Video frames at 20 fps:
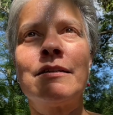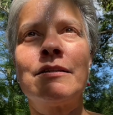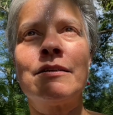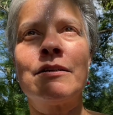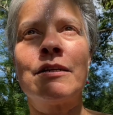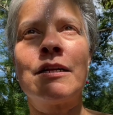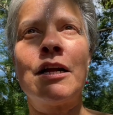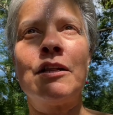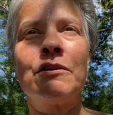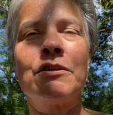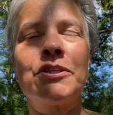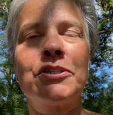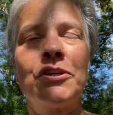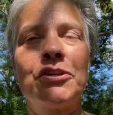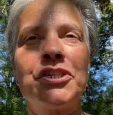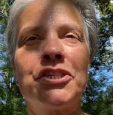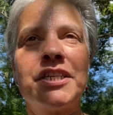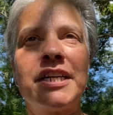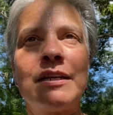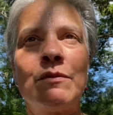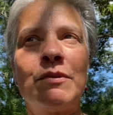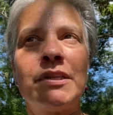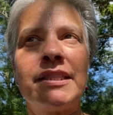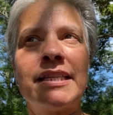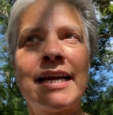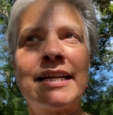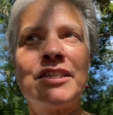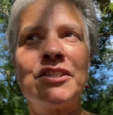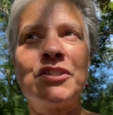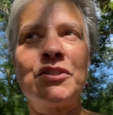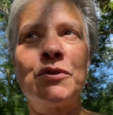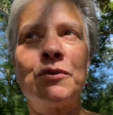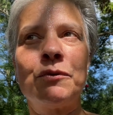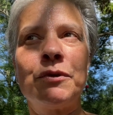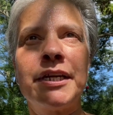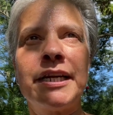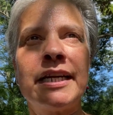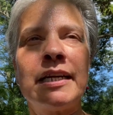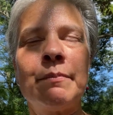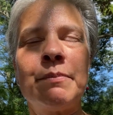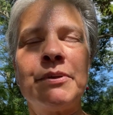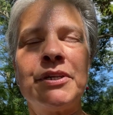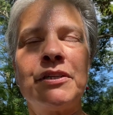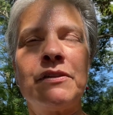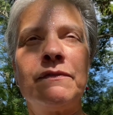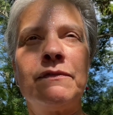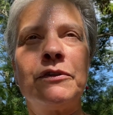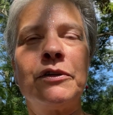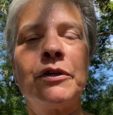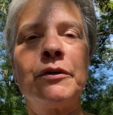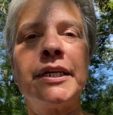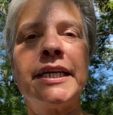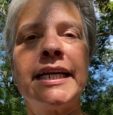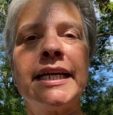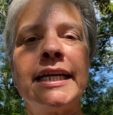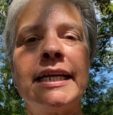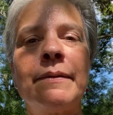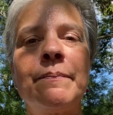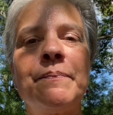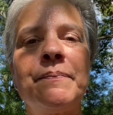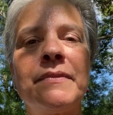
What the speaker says: Color associated with that is green, a beautiful green.